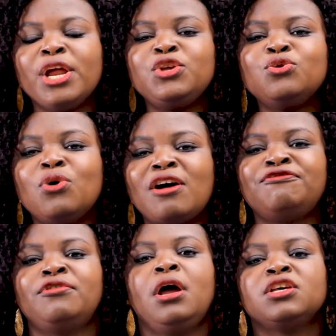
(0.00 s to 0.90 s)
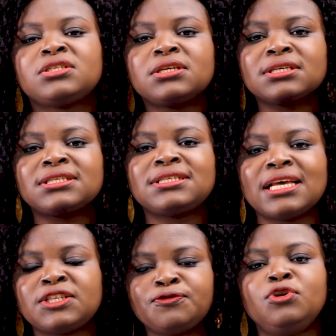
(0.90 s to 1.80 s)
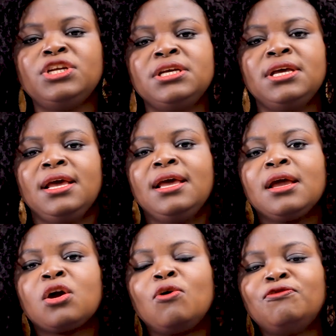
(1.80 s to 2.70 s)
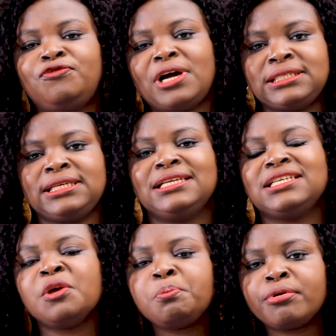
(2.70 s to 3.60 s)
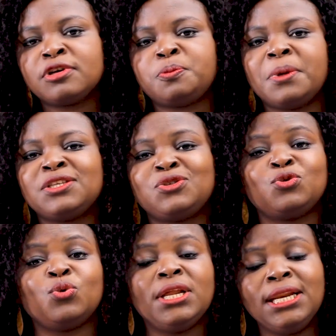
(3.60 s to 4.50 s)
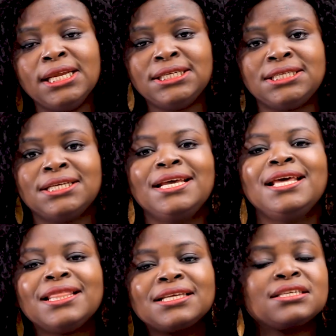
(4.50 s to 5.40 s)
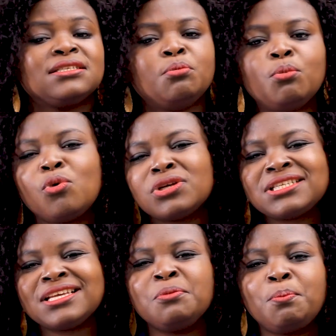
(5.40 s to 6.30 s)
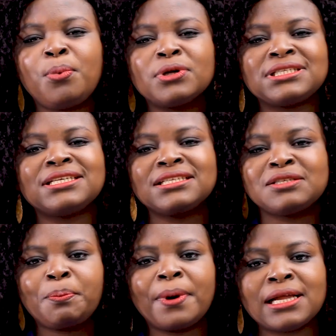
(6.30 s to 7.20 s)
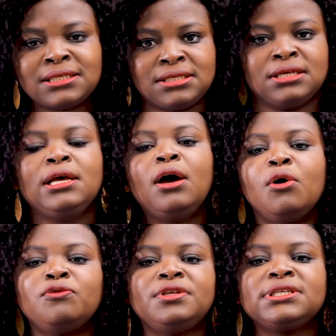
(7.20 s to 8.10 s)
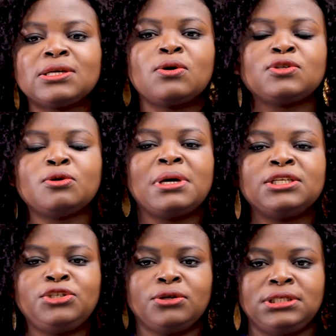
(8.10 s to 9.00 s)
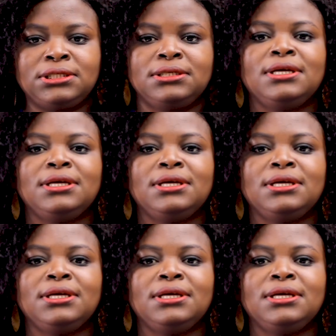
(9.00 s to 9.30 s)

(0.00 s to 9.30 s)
you have successfully converted a prospect to a lead. This is the most important part of this customer journey.